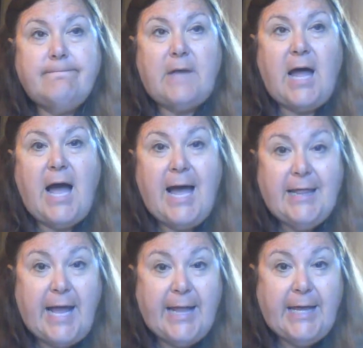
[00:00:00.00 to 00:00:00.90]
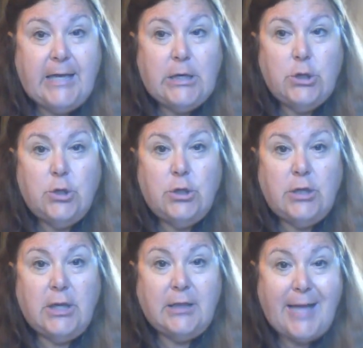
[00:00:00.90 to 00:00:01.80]
highlighting
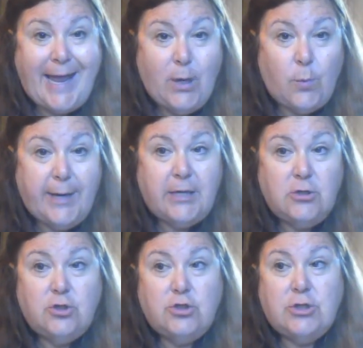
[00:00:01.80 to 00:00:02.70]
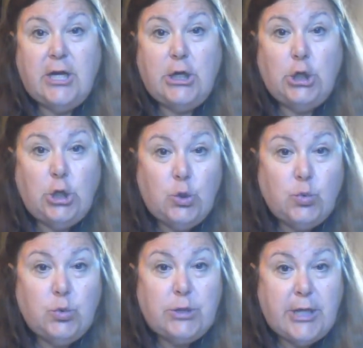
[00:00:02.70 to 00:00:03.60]
the language that
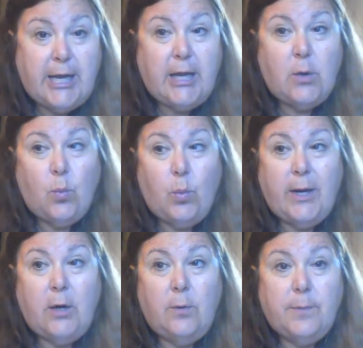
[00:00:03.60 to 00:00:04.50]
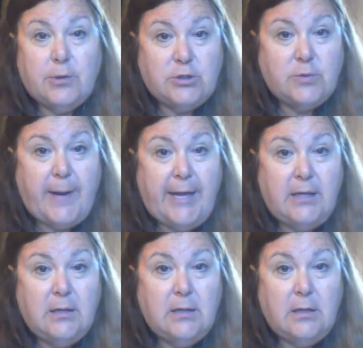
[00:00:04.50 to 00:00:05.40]
you think will
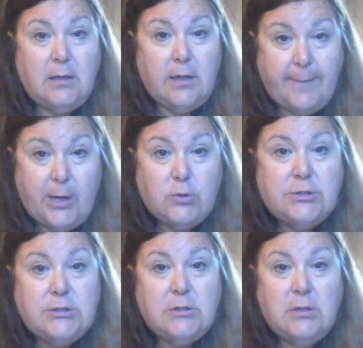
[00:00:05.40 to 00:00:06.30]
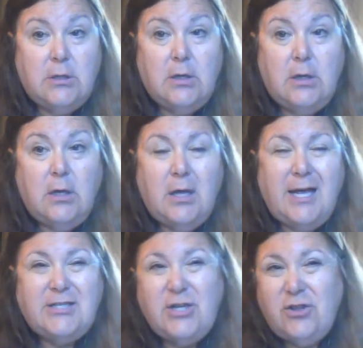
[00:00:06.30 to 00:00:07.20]
persuade the most.
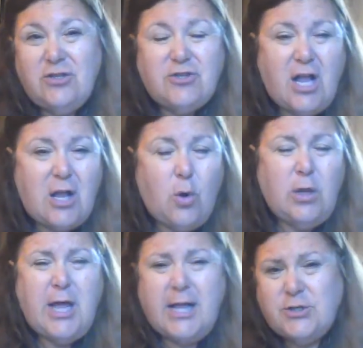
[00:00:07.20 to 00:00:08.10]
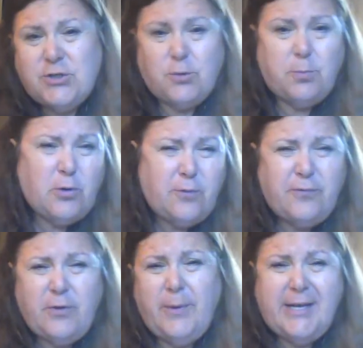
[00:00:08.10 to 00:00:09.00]
And so there's not a whole lot of
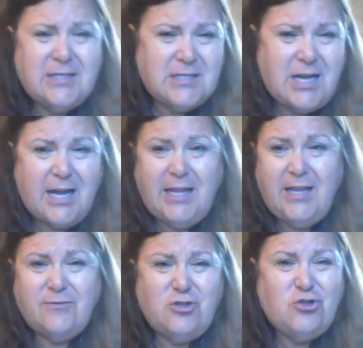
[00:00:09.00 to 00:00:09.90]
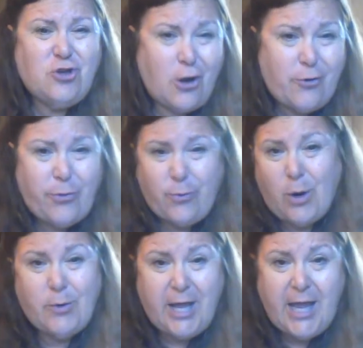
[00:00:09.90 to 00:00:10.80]
superfluous kind of junk
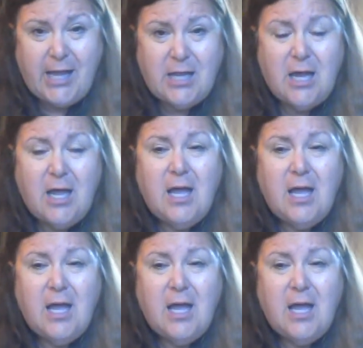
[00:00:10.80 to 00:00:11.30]
thrown in,